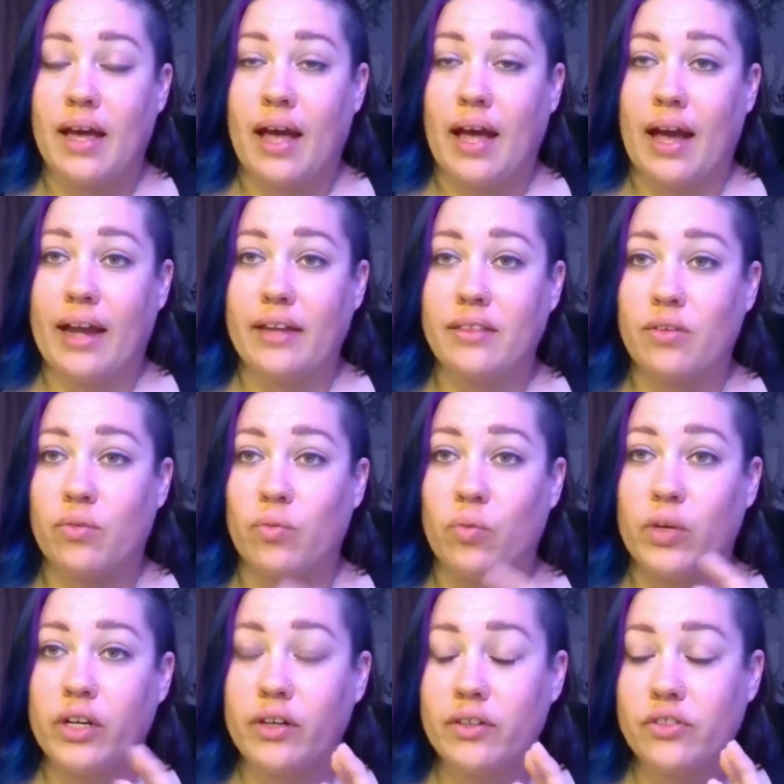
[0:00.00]
I had the
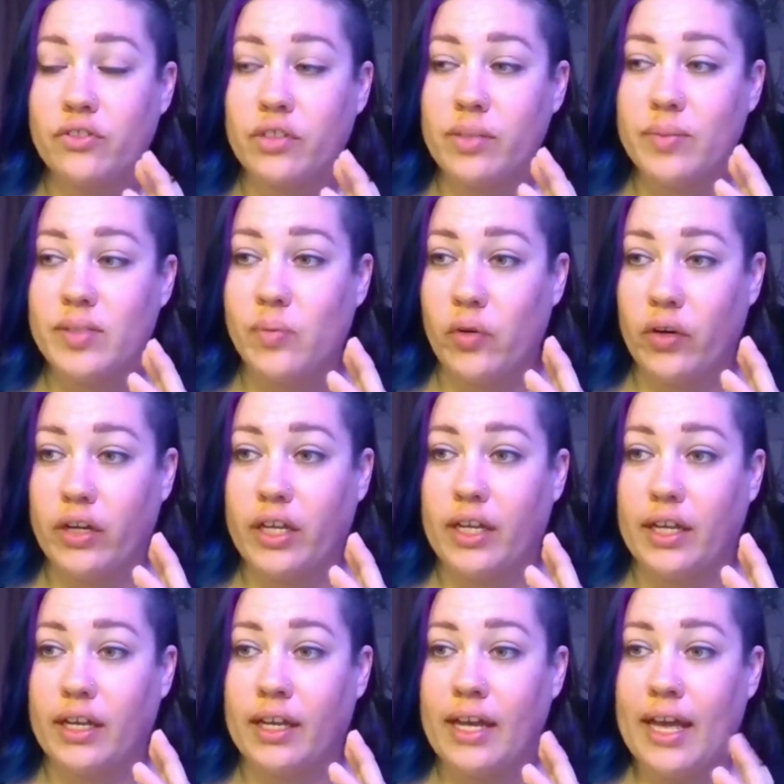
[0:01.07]
weirdest dream this
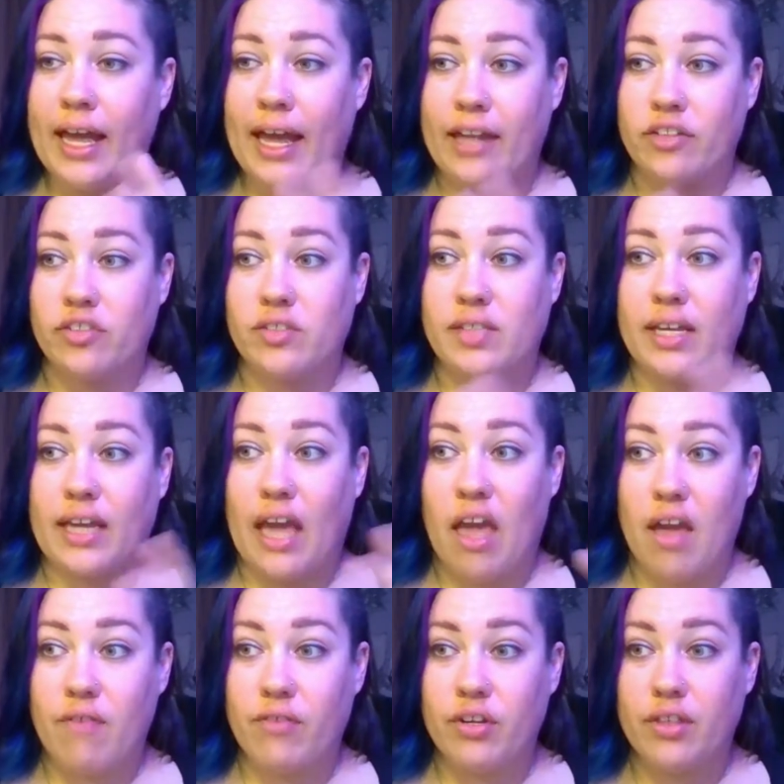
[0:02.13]
morning, and just
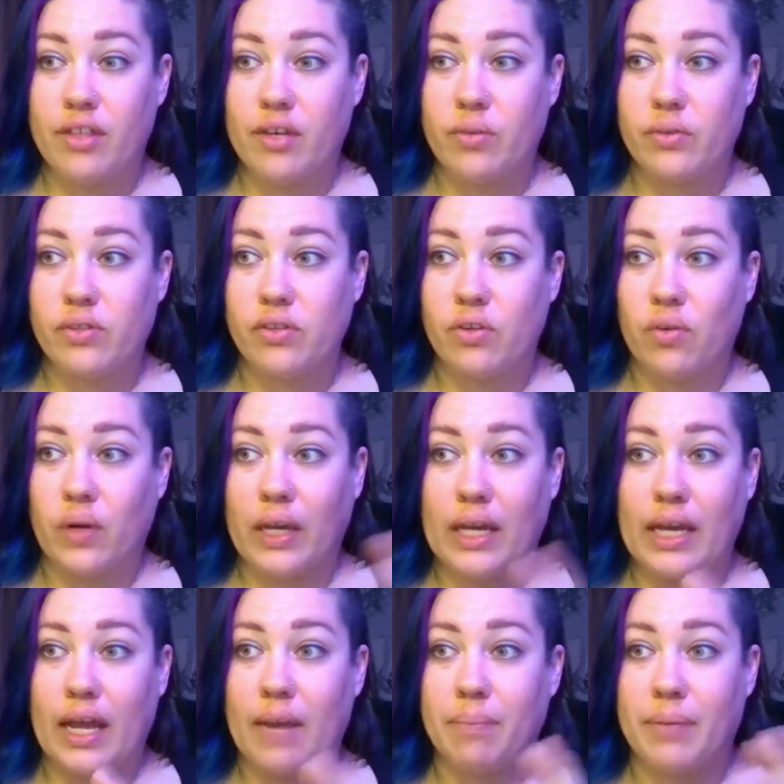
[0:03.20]
everything was
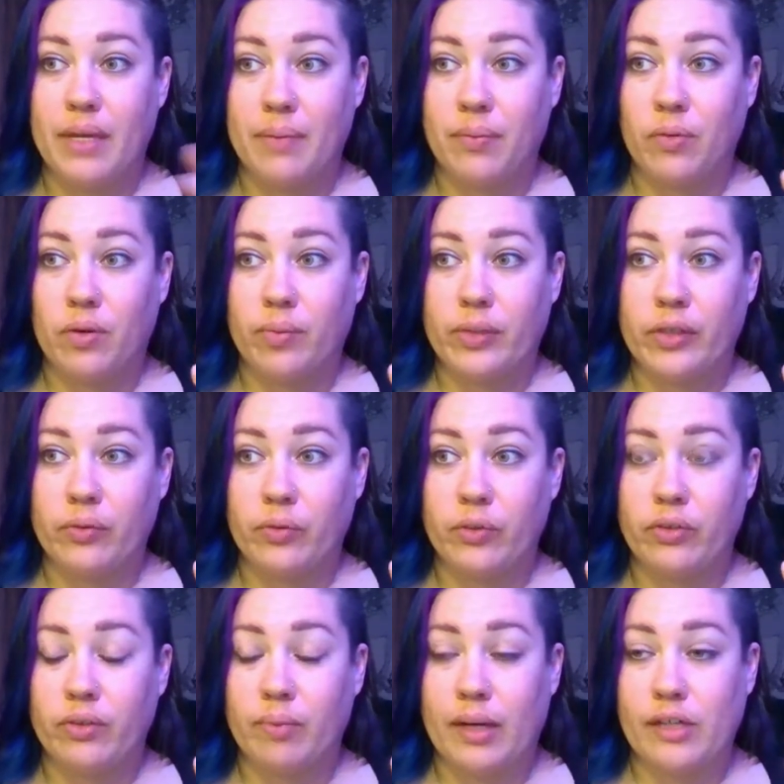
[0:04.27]
annoying, and people were being
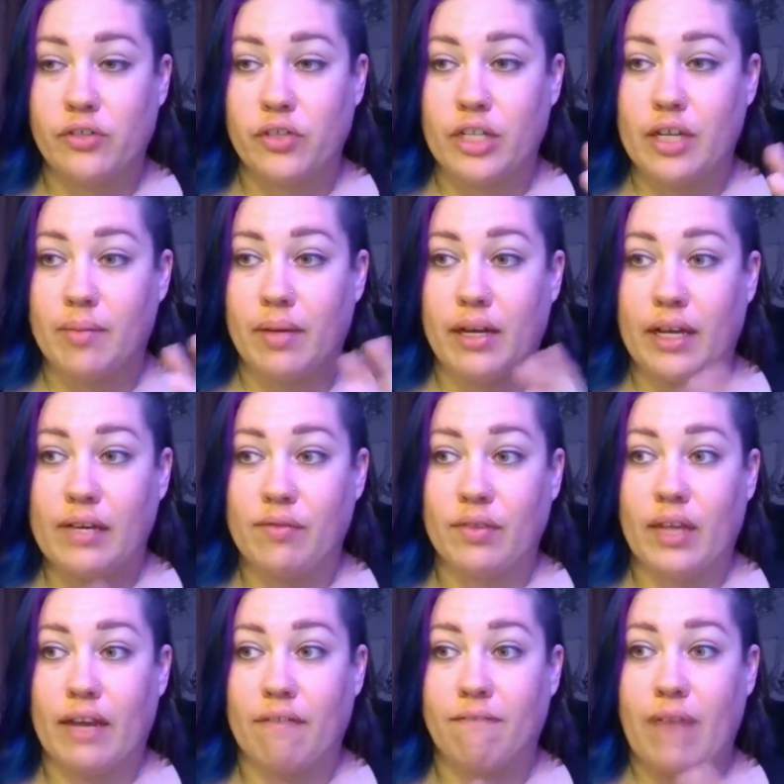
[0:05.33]
rude in my dream, and I even
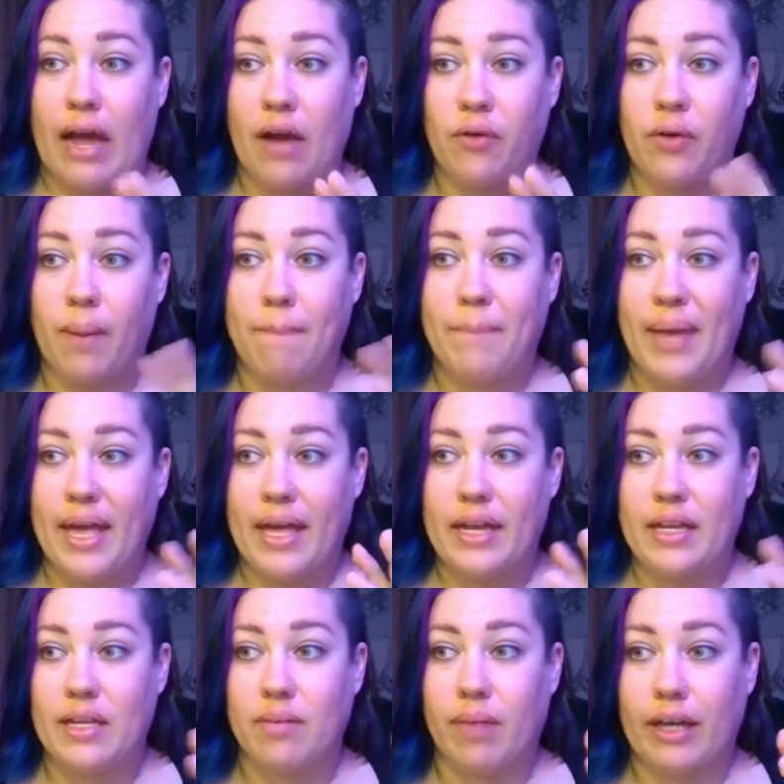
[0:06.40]
found a
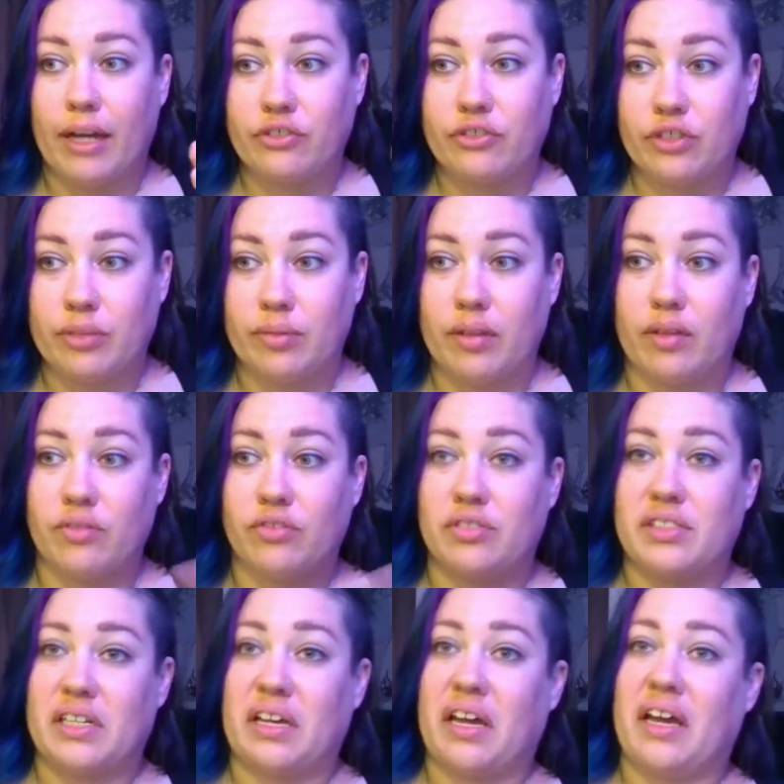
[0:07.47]
bed in my dream, and I was just
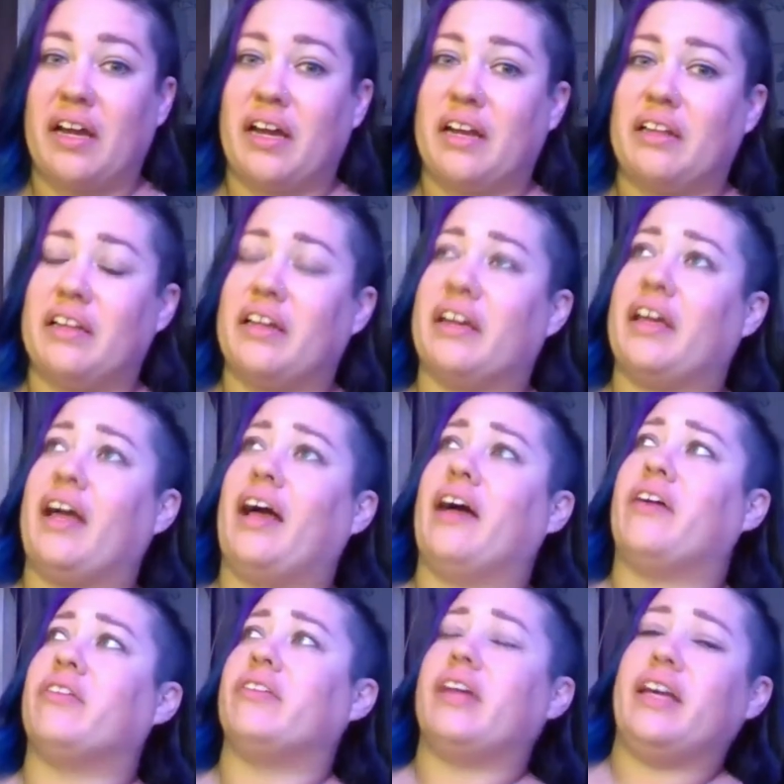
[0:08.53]
I gotta lay
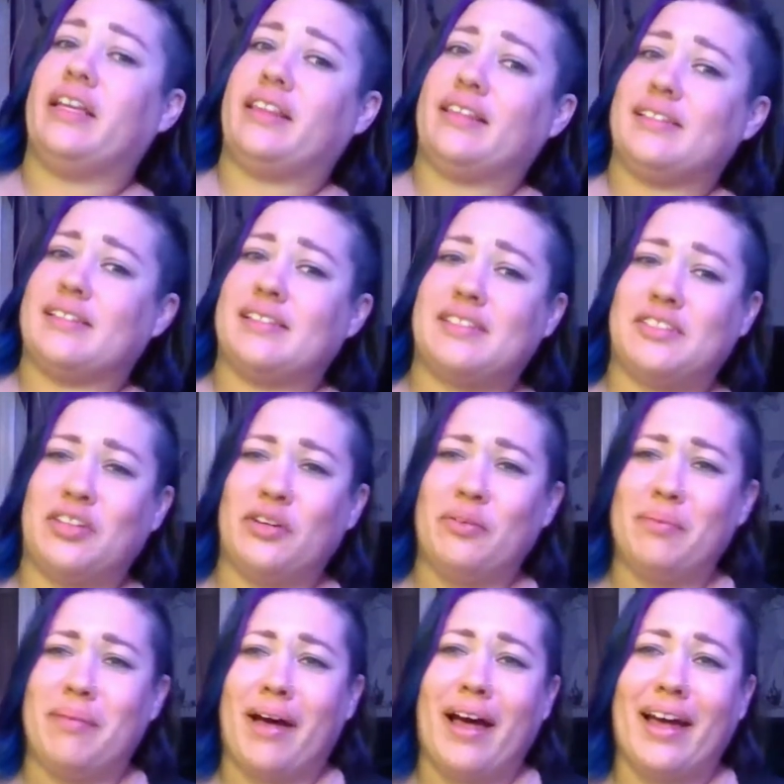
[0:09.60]
down, this is too
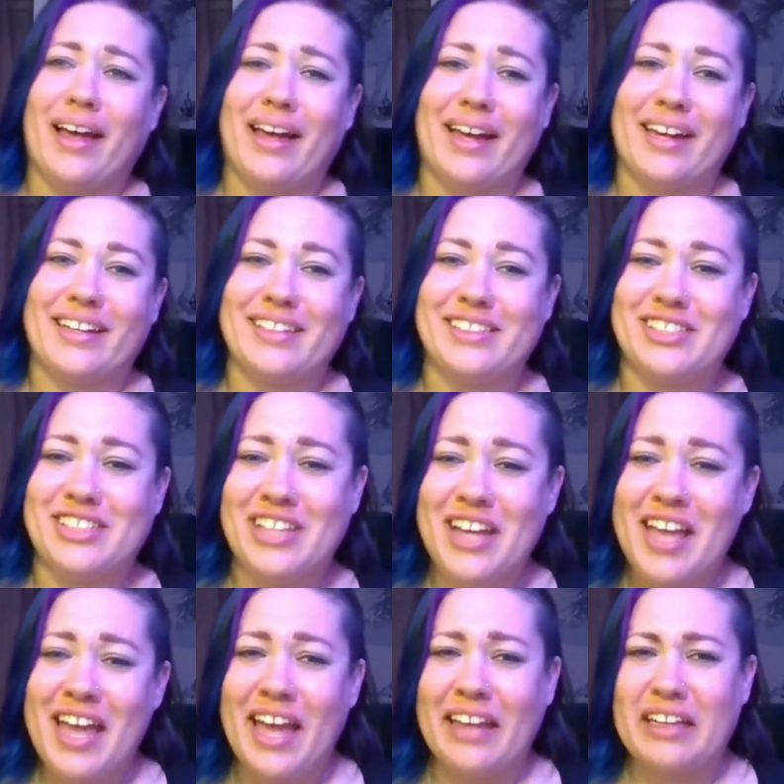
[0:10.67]

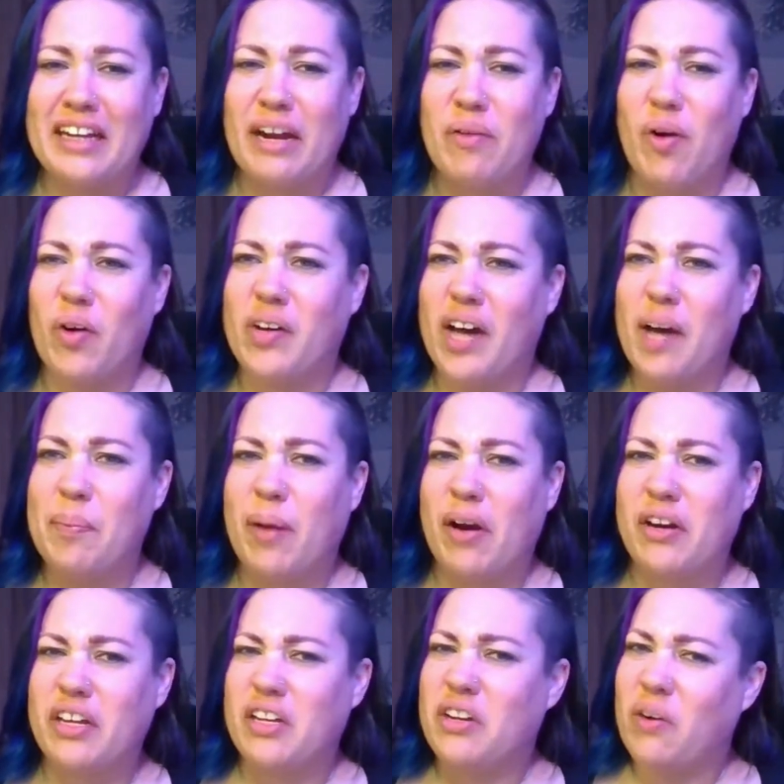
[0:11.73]
much. And then I woke up
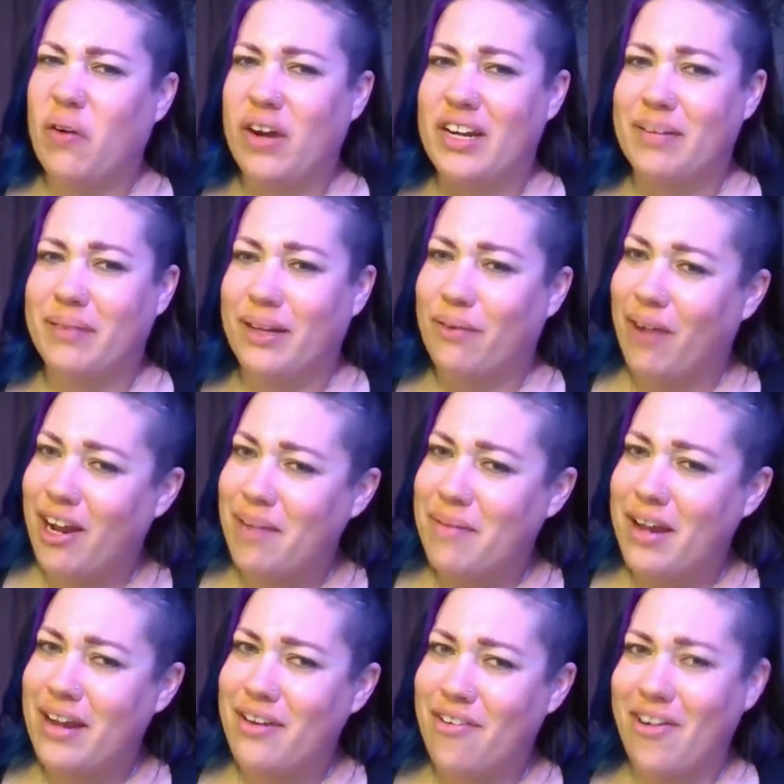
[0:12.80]
already annoyed. I'm like, why am
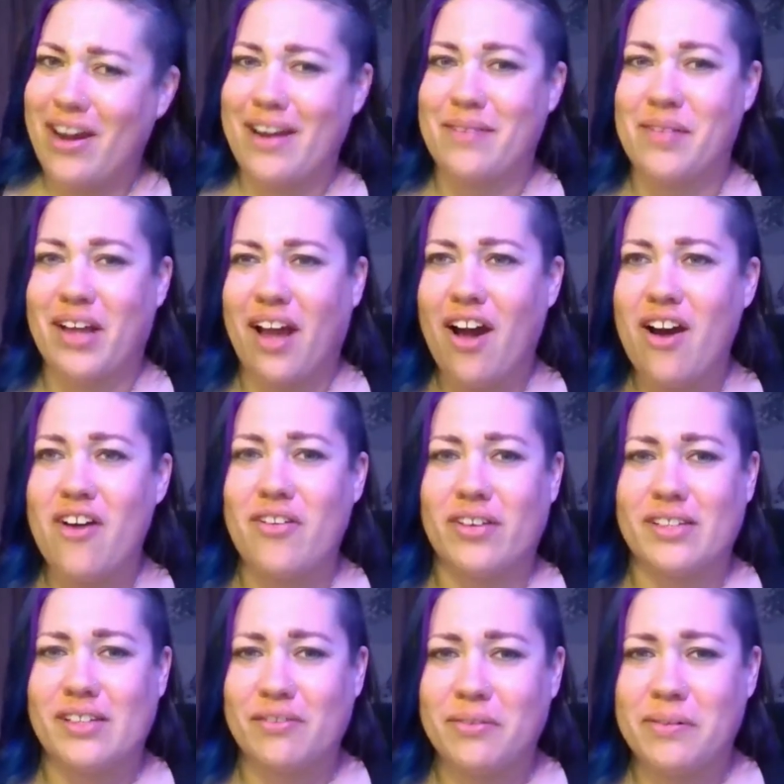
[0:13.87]
I annoyed? I'm like, oh,
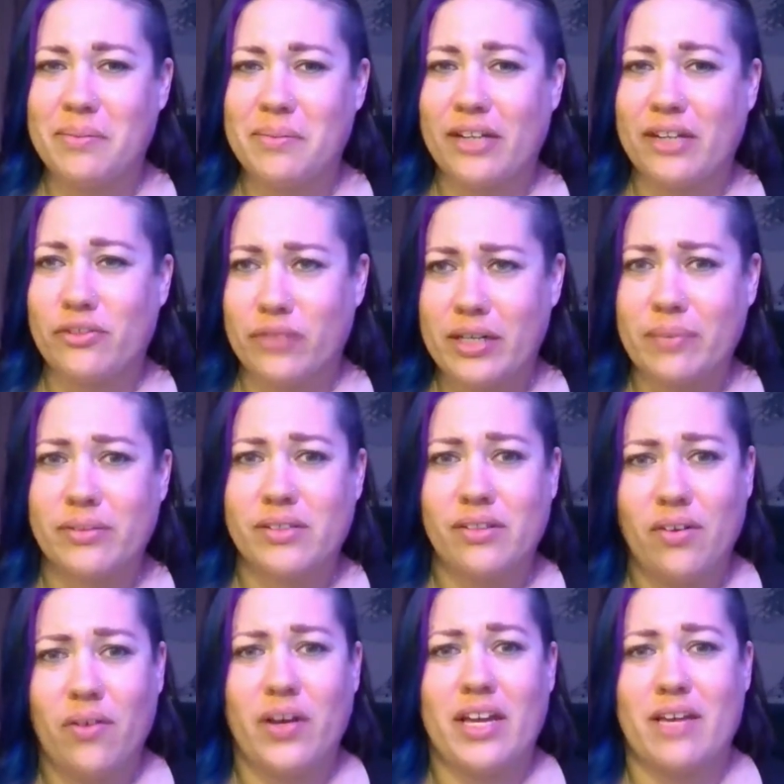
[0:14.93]
because everyone in my dream was
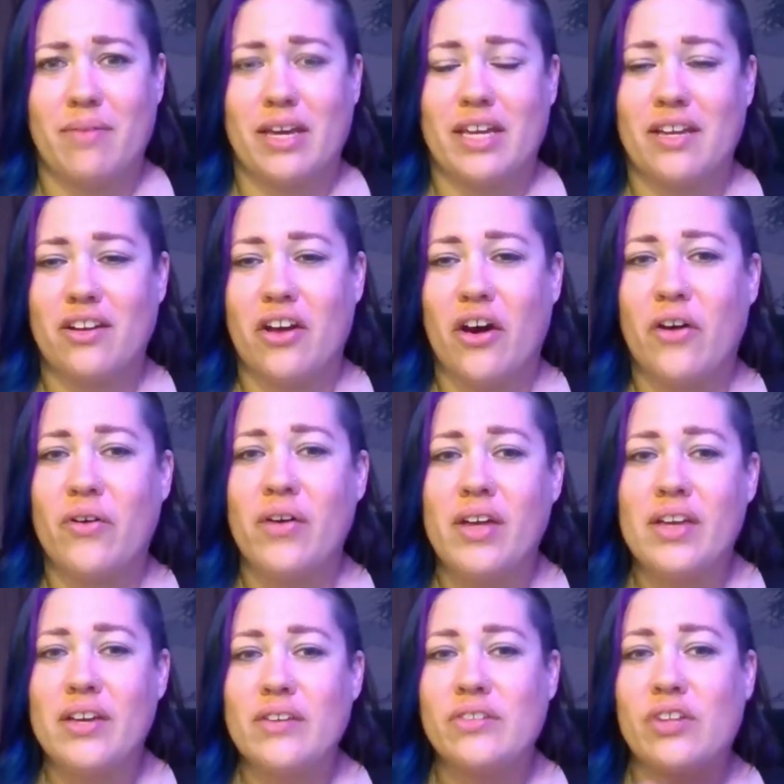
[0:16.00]
annoying me,
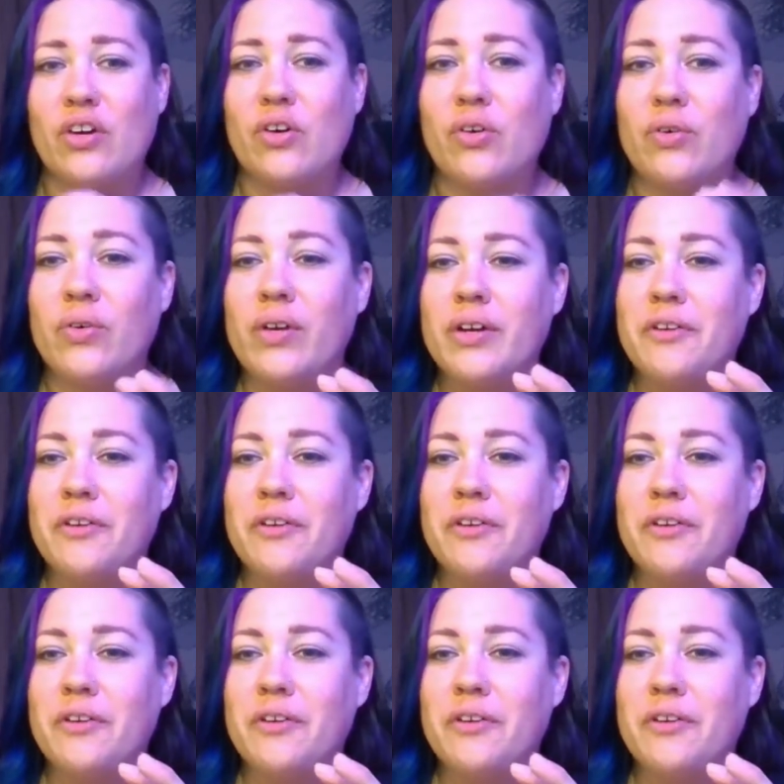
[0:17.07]
So,